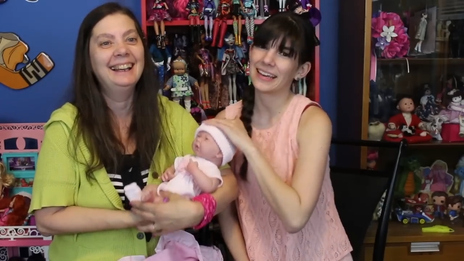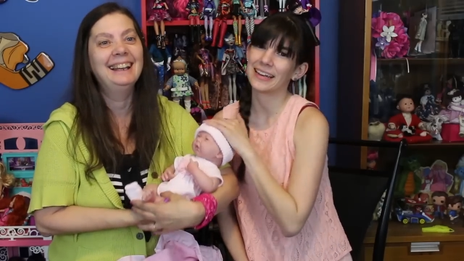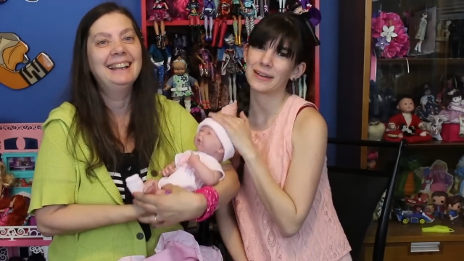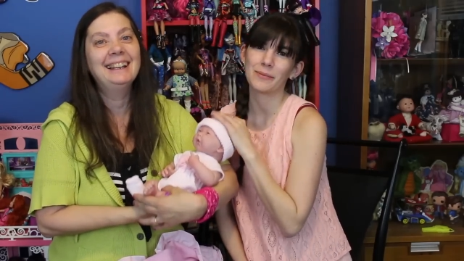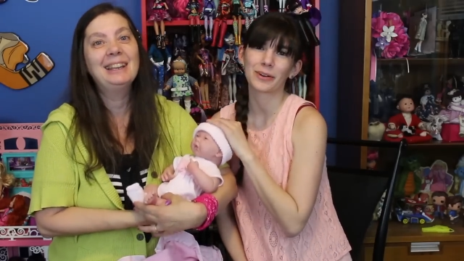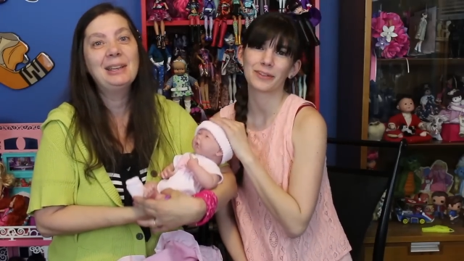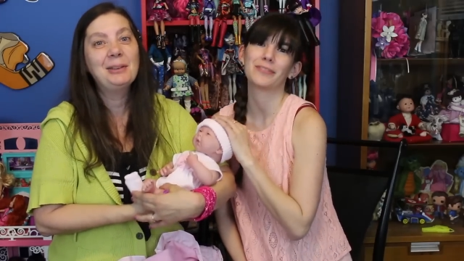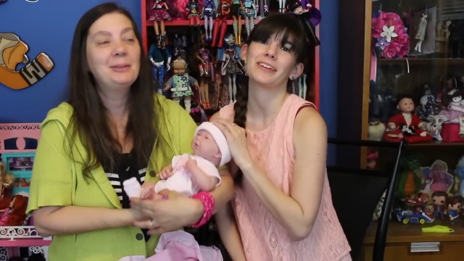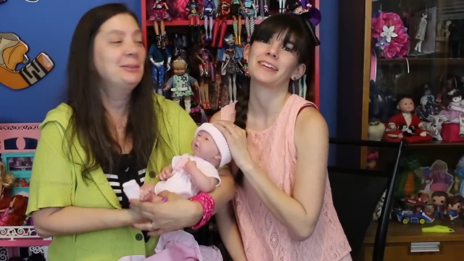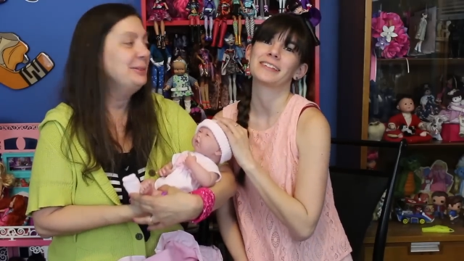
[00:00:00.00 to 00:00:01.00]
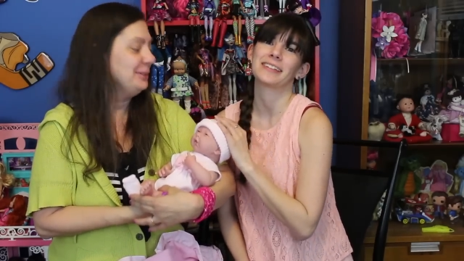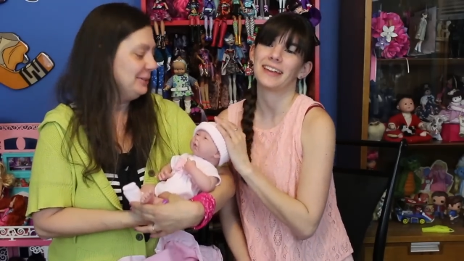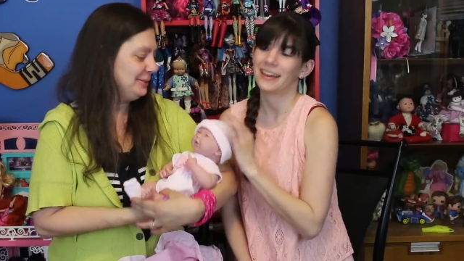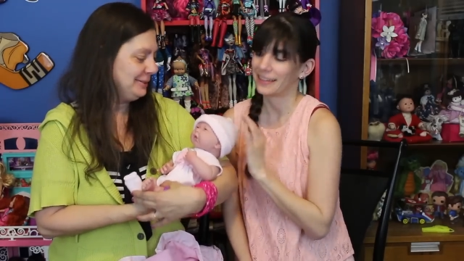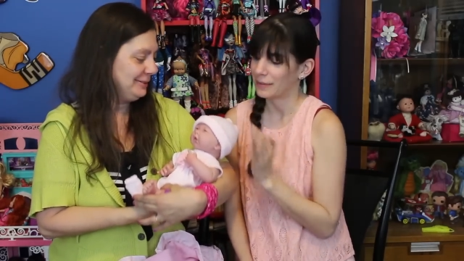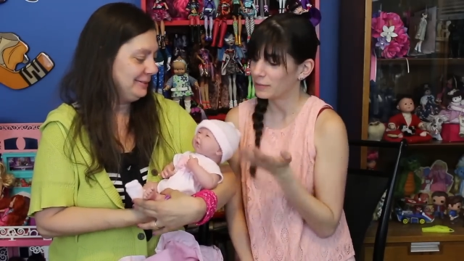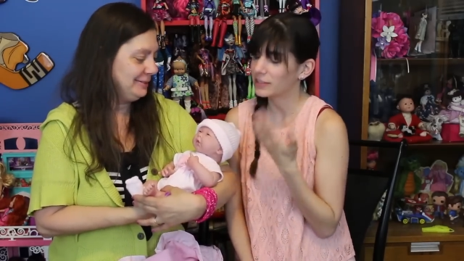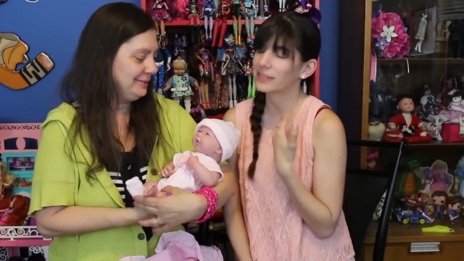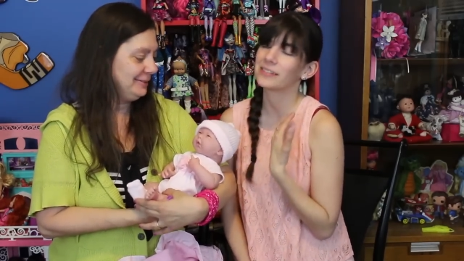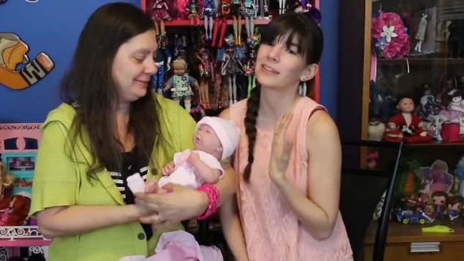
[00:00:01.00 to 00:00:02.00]
Speaker 1: getting more of these and adding them,
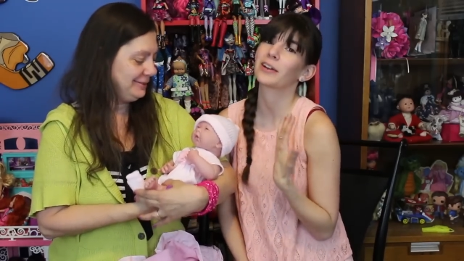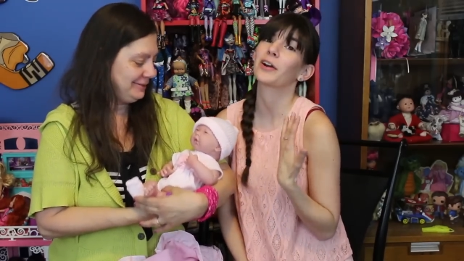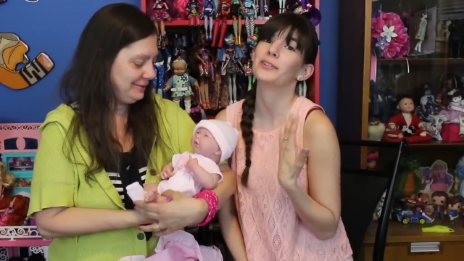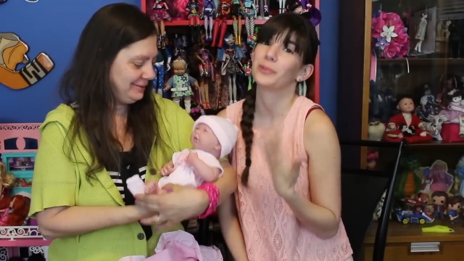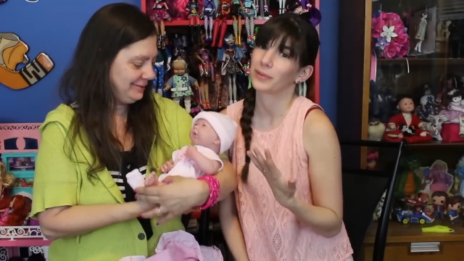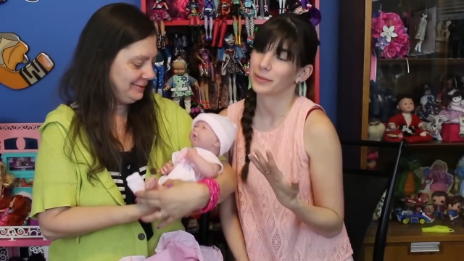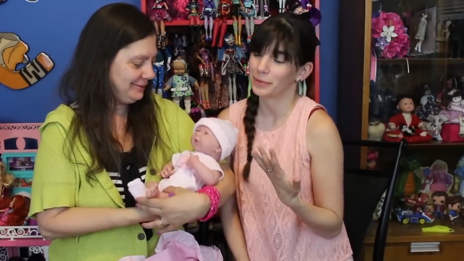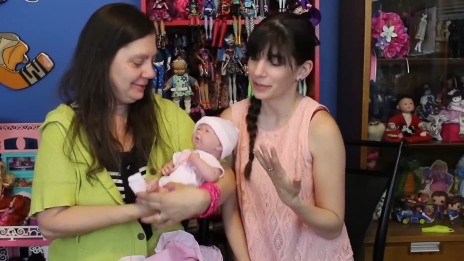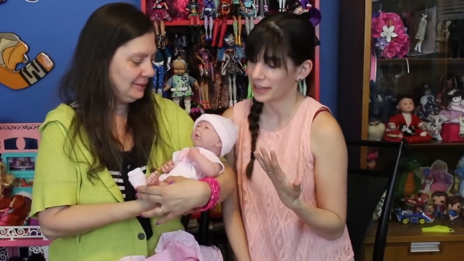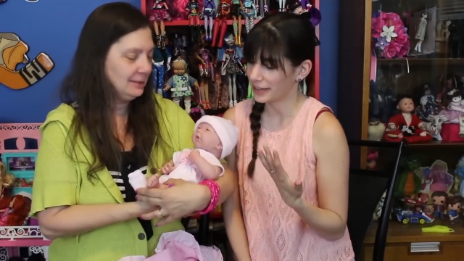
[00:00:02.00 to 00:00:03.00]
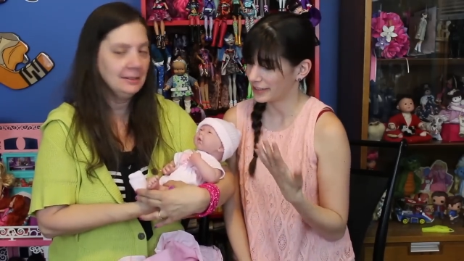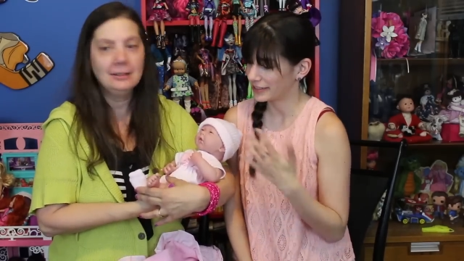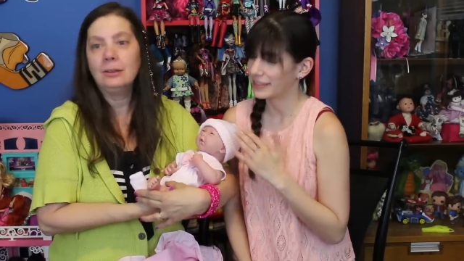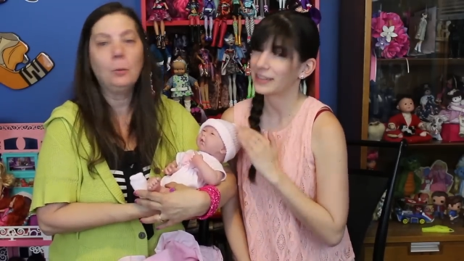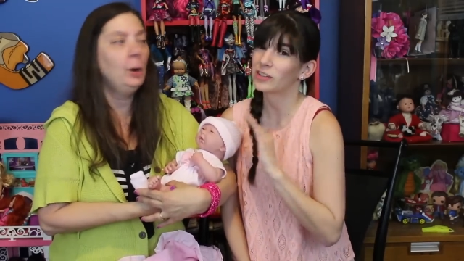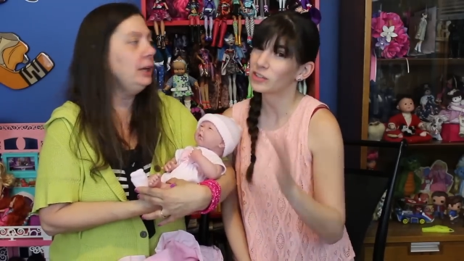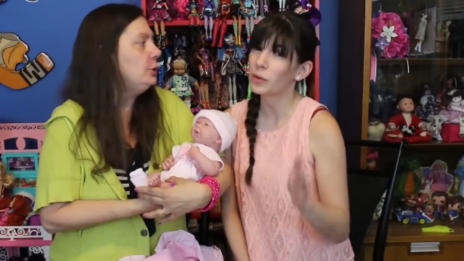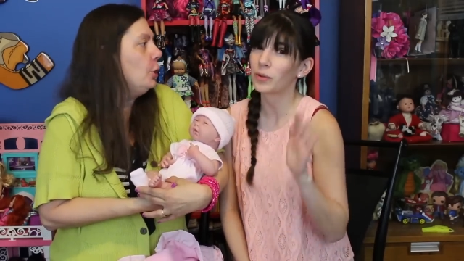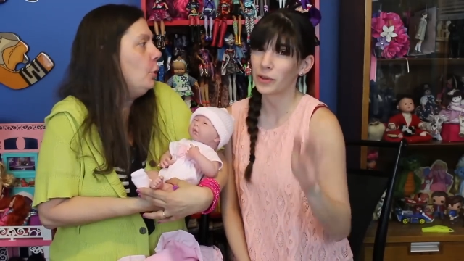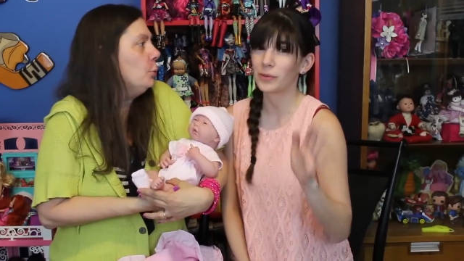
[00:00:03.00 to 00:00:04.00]
just because they're adorable, guys. They're what? So
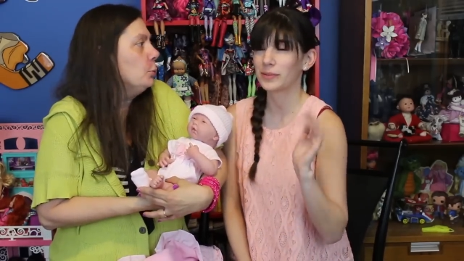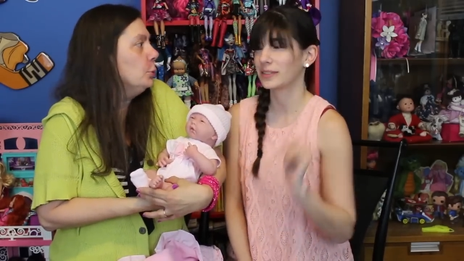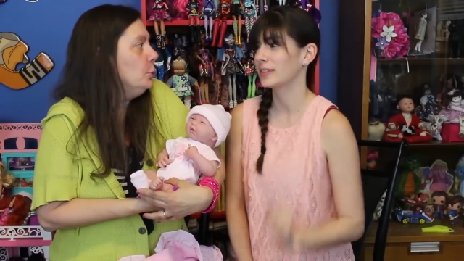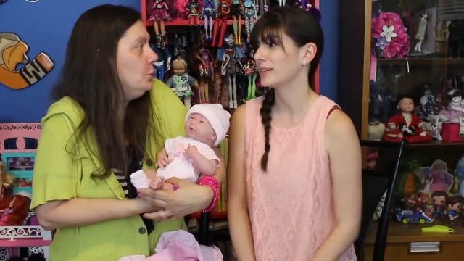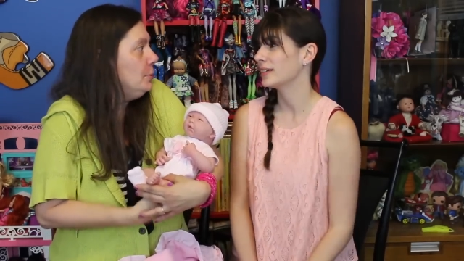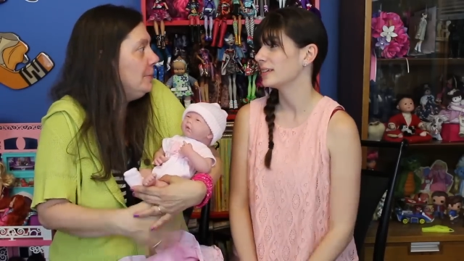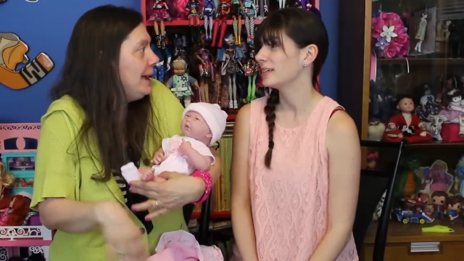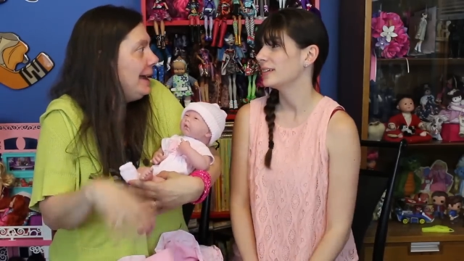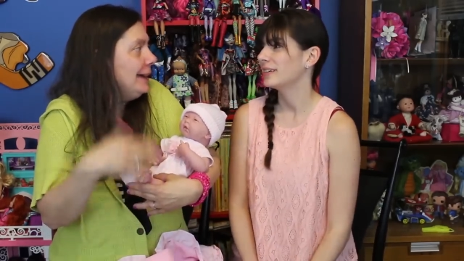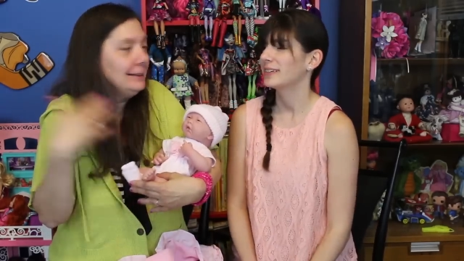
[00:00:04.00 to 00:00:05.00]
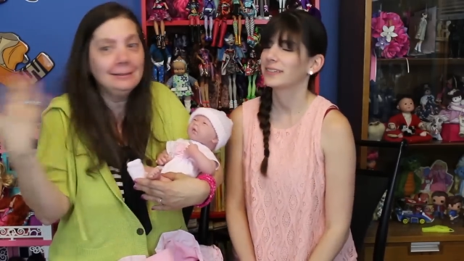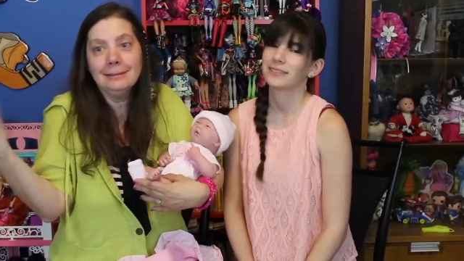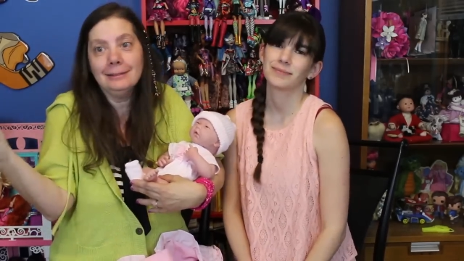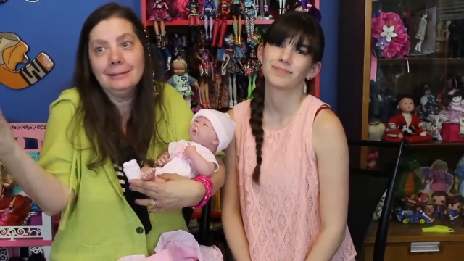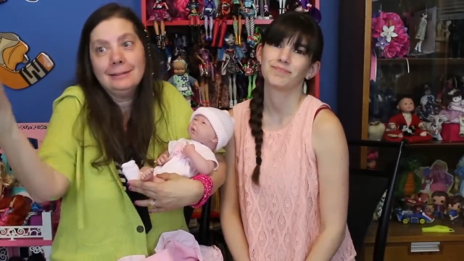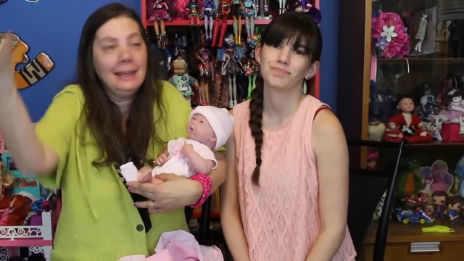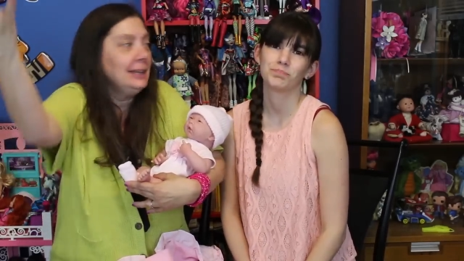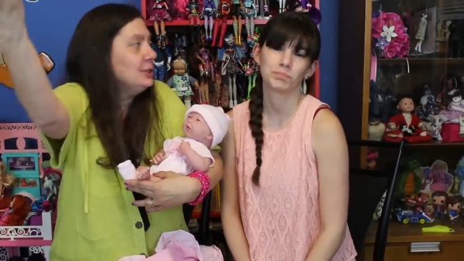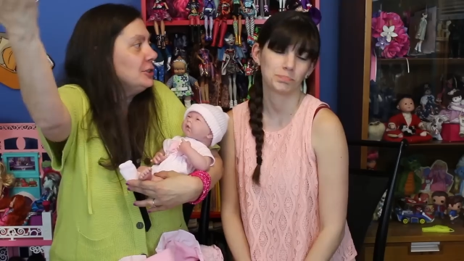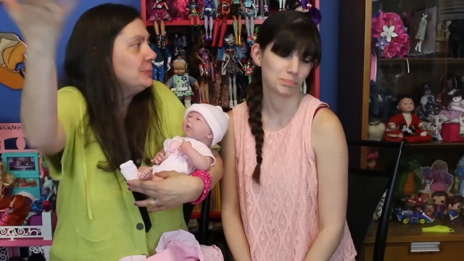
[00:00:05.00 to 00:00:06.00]
no cute. Room?
Speaker 2: They
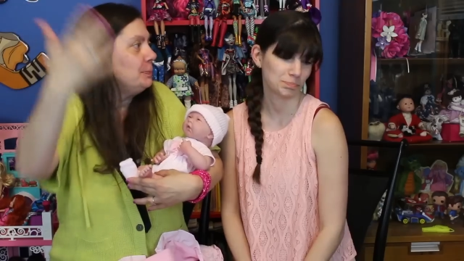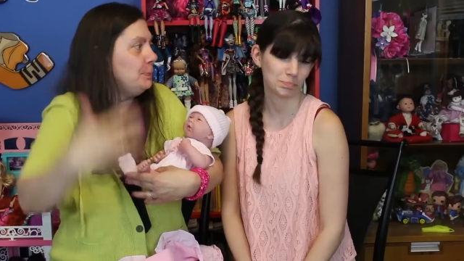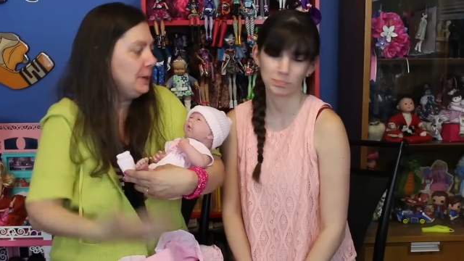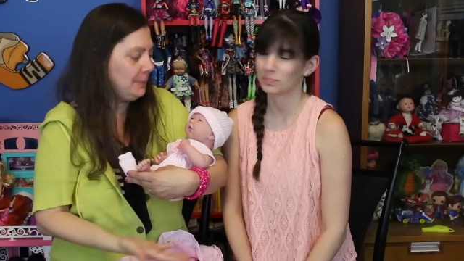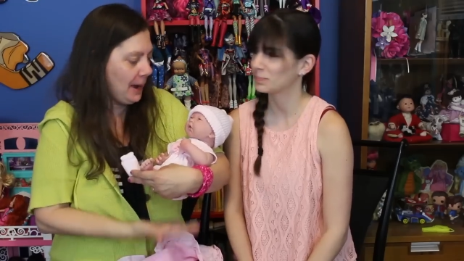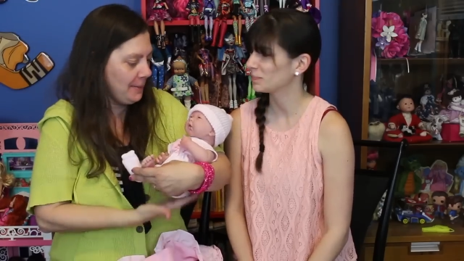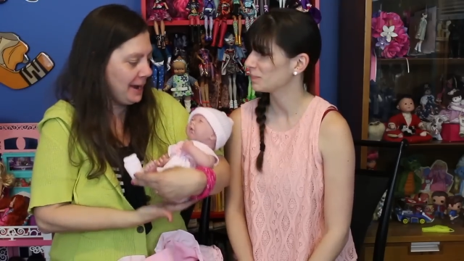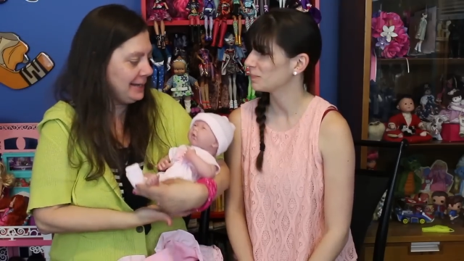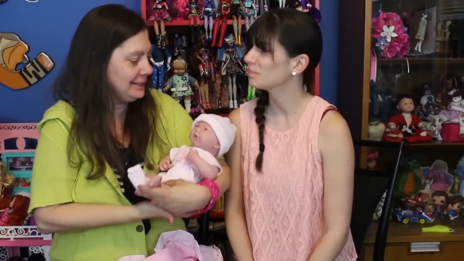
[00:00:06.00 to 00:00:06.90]
could just be by my